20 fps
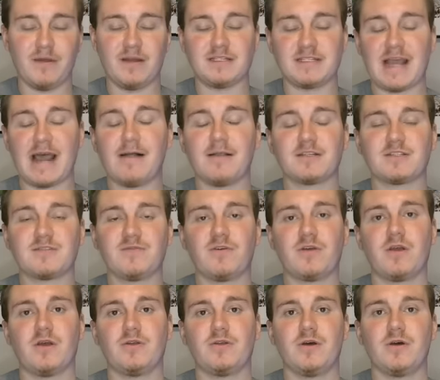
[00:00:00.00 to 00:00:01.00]
It is Alex
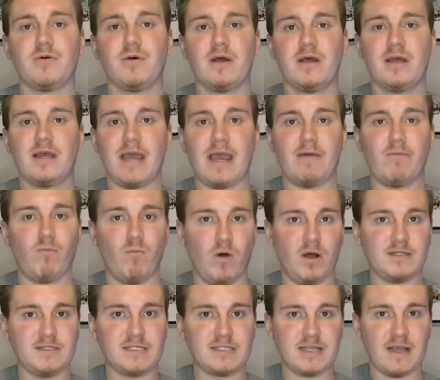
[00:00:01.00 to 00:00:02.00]
Facundo at
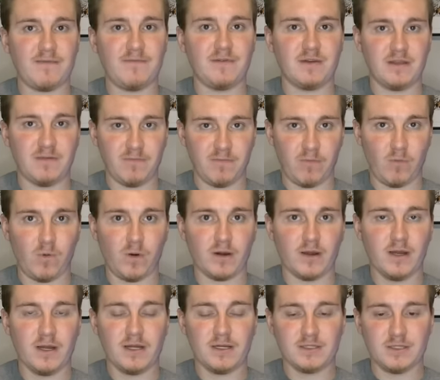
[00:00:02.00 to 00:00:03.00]

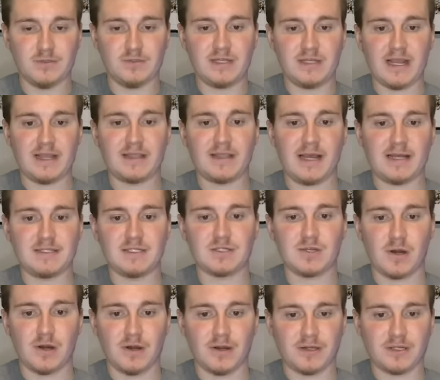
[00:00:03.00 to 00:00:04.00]
174 to take that
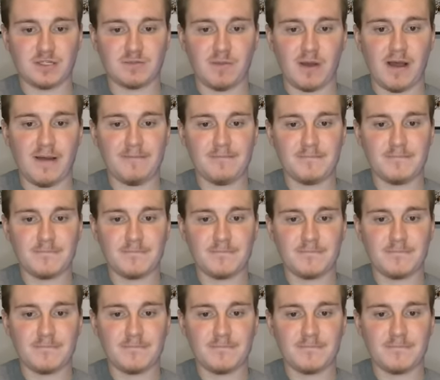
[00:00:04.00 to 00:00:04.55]
starting spot.